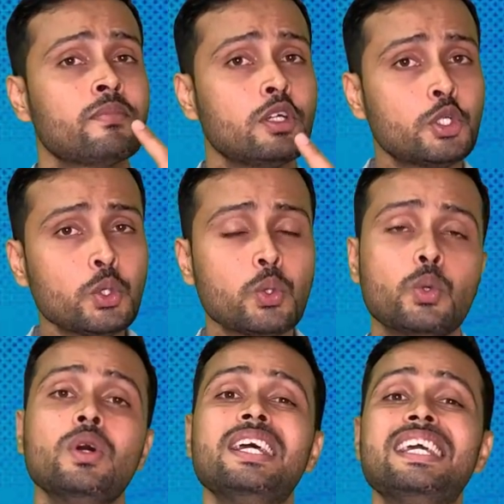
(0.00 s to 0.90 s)

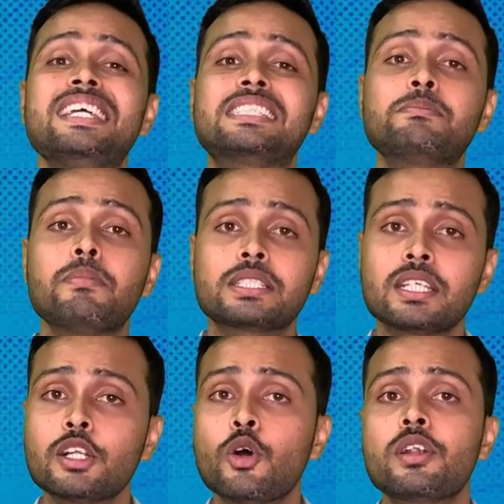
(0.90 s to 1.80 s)
2 is
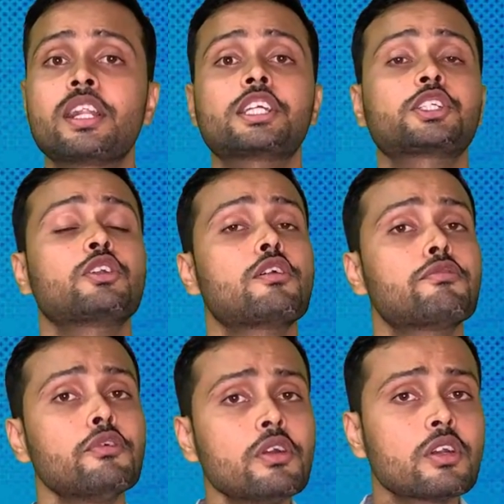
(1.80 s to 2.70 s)
muscle contraction or
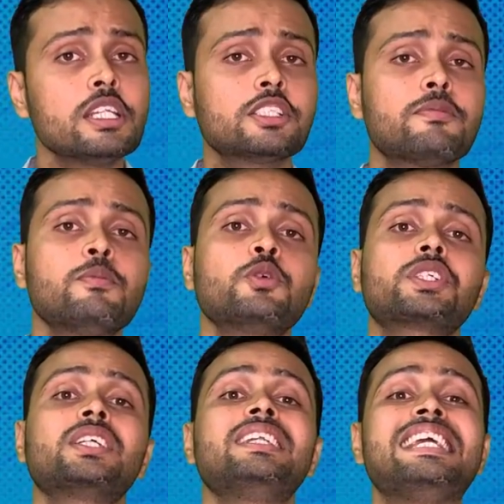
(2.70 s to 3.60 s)
full range of motion